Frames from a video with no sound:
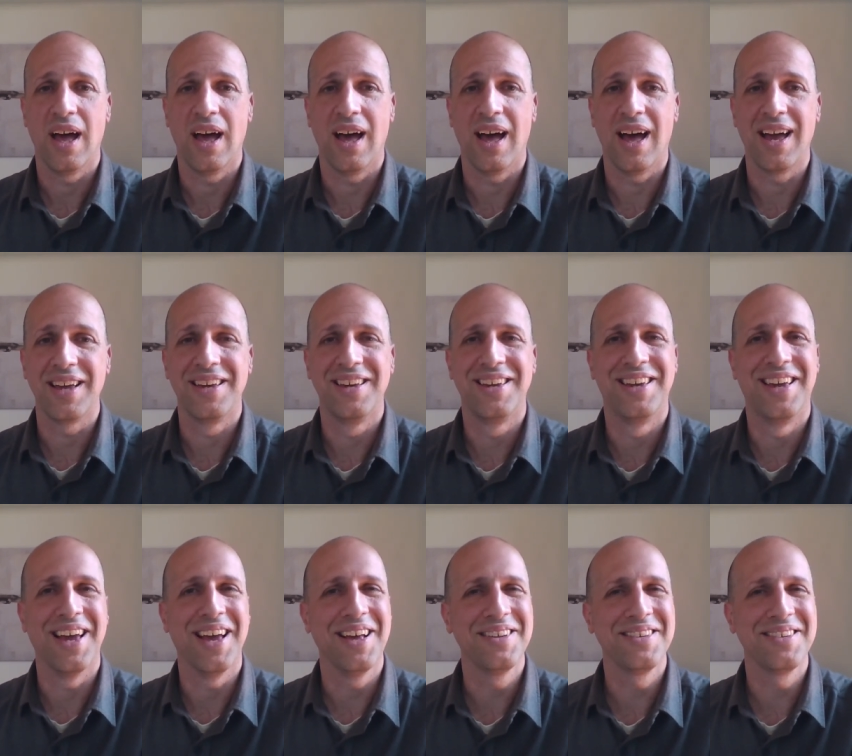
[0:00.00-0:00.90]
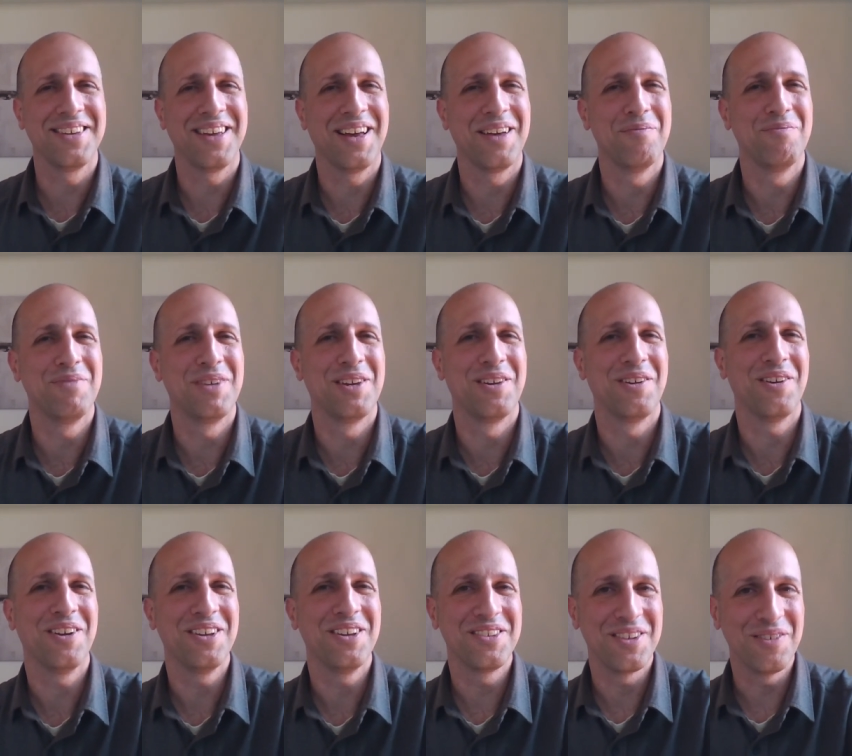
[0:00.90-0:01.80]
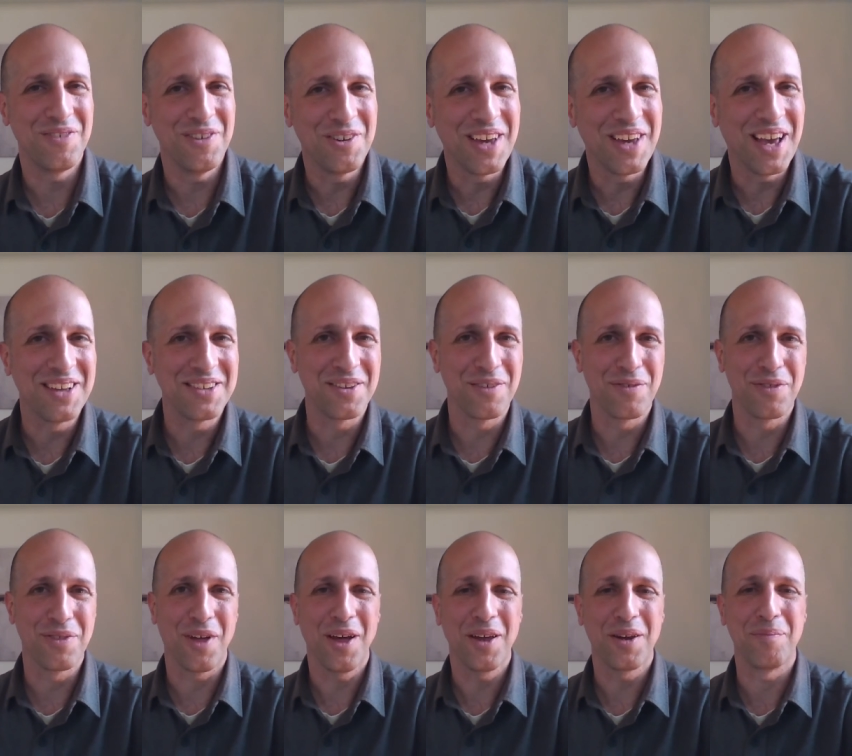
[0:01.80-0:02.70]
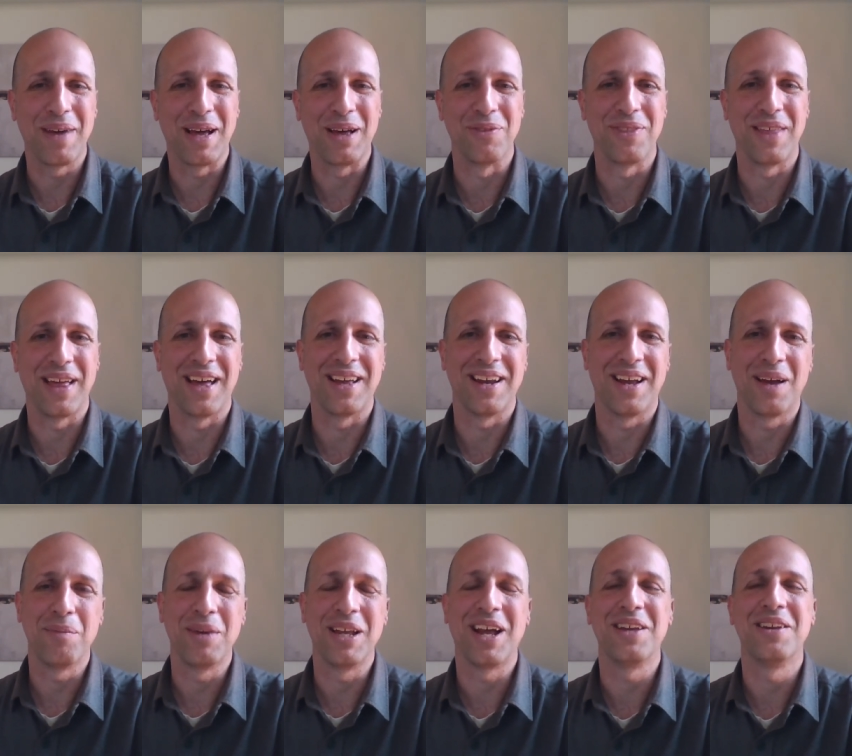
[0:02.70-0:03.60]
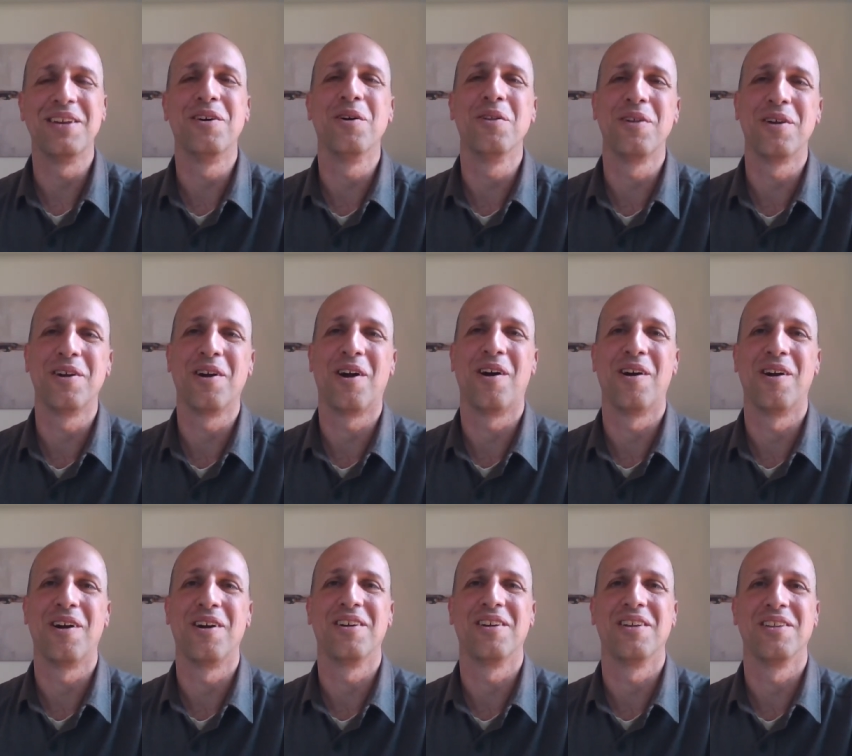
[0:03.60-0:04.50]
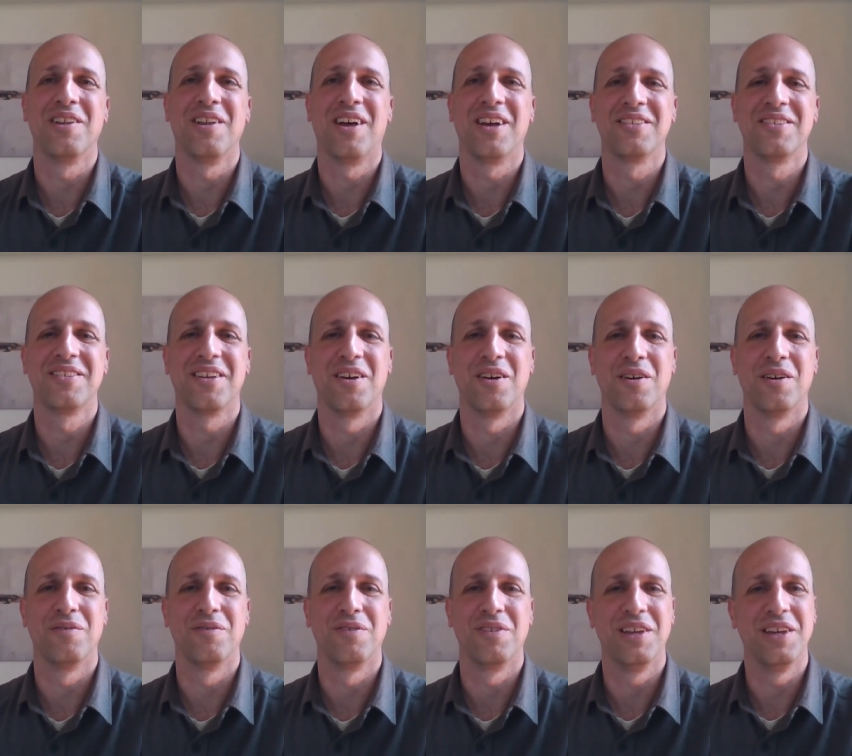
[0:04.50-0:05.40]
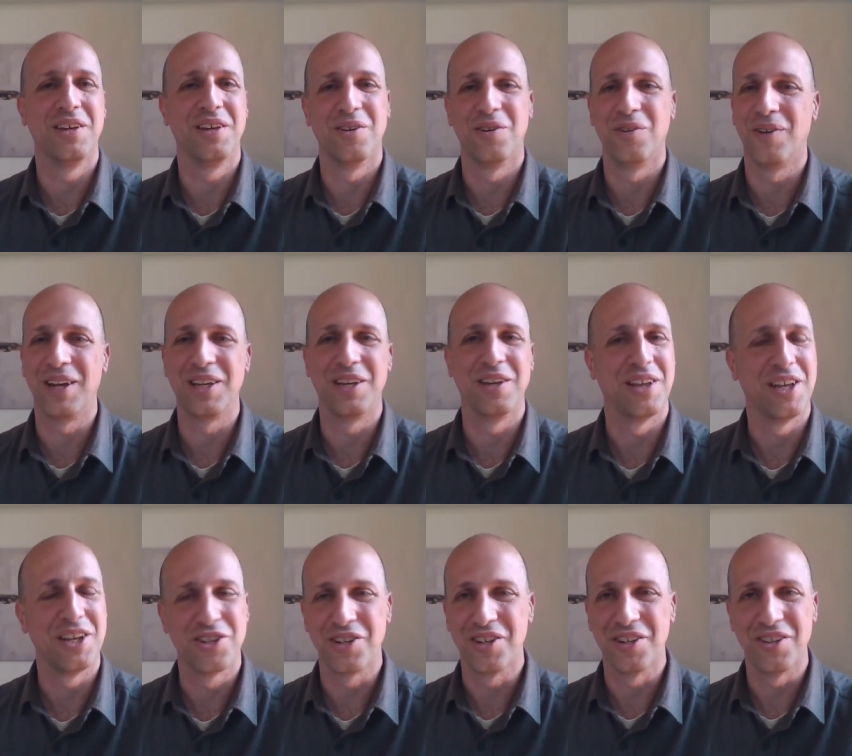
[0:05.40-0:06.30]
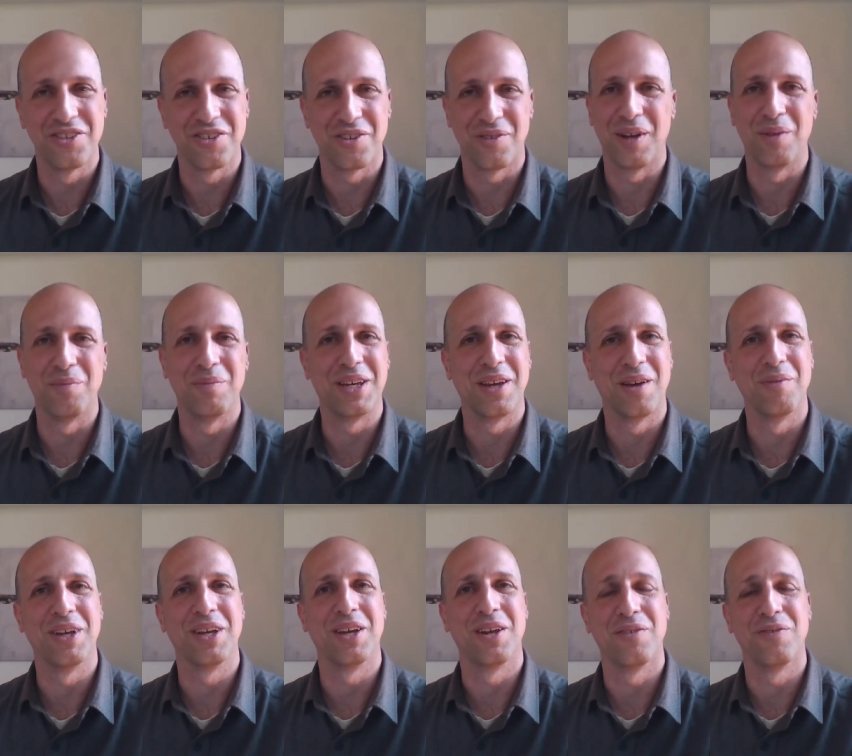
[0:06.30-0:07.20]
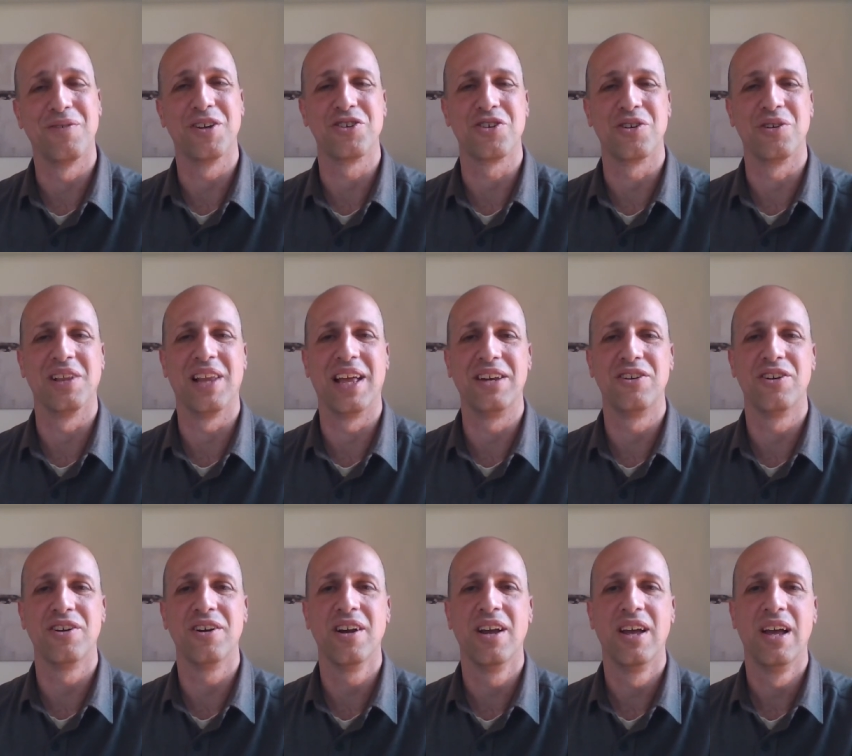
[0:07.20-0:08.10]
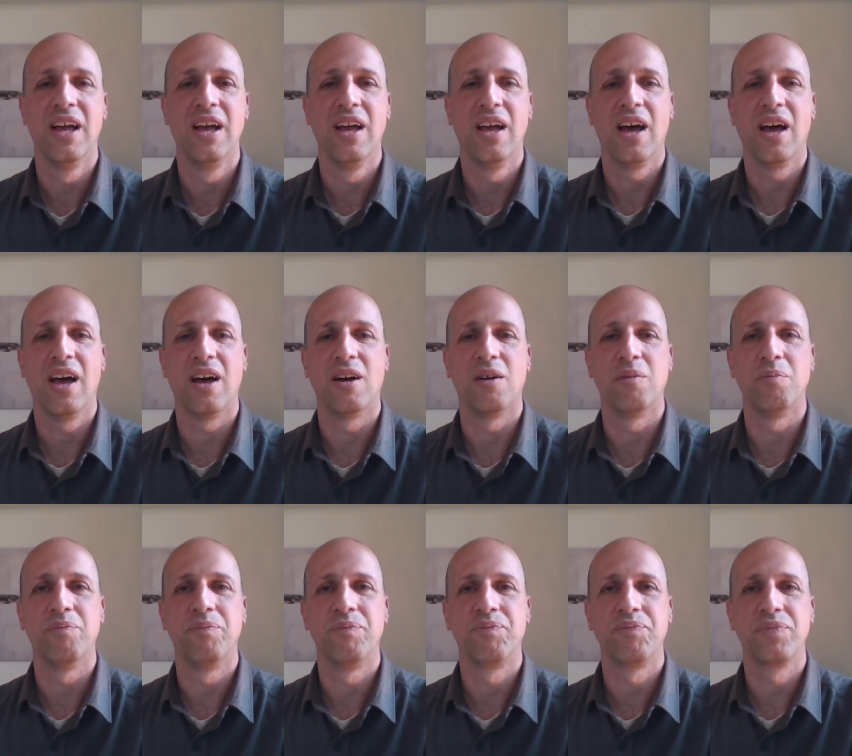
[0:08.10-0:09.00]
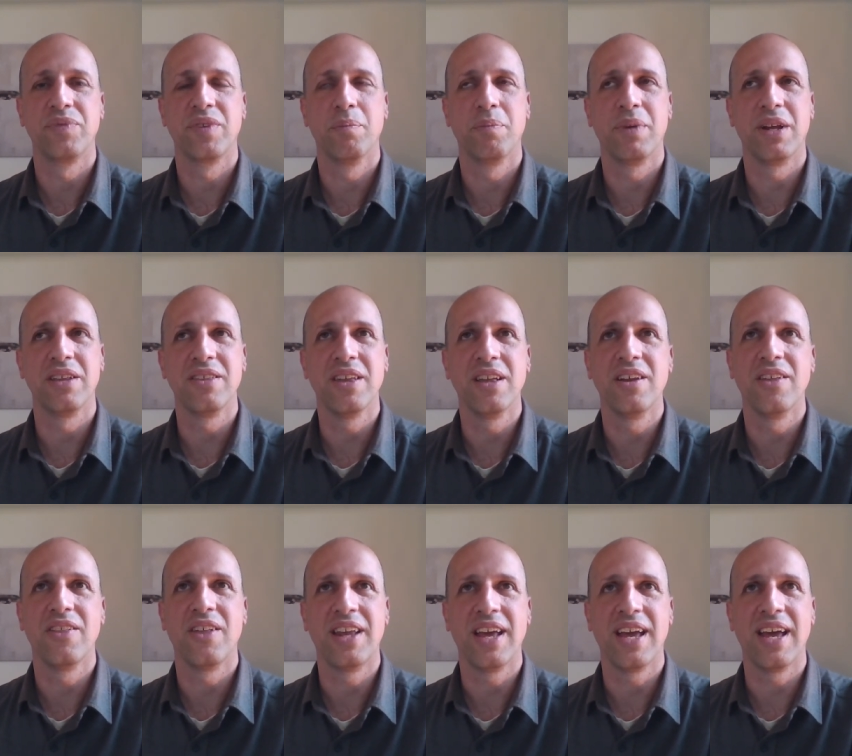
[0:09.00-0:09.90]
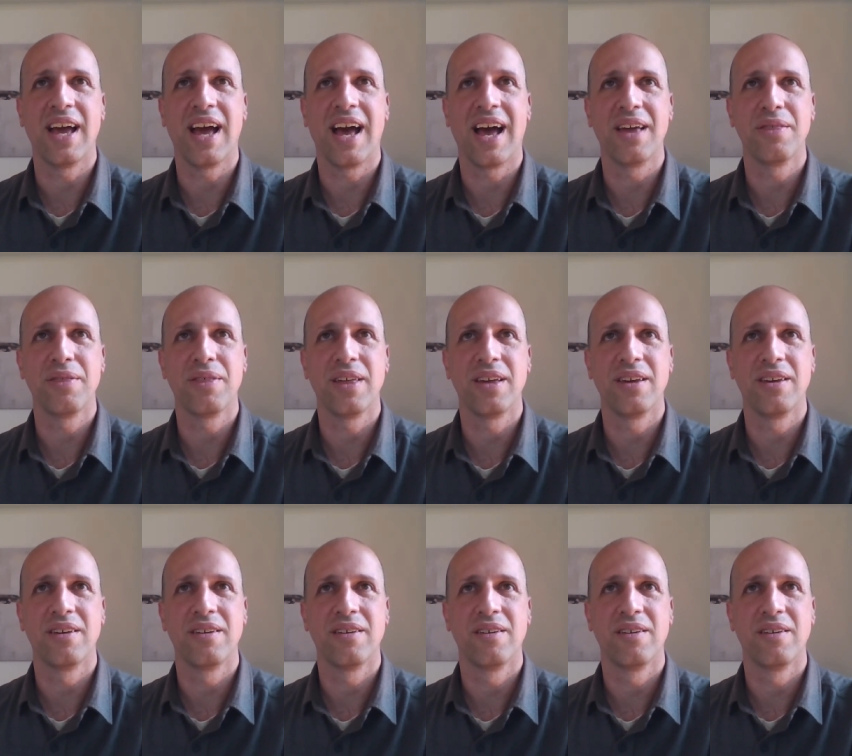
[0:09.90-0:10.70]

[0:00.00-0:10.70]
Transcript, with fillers: I guess I'm curious if you guys have thought about that. I mean, I know there are lots of legal regulations around becoming an official lender, um, but at the end of the day, I think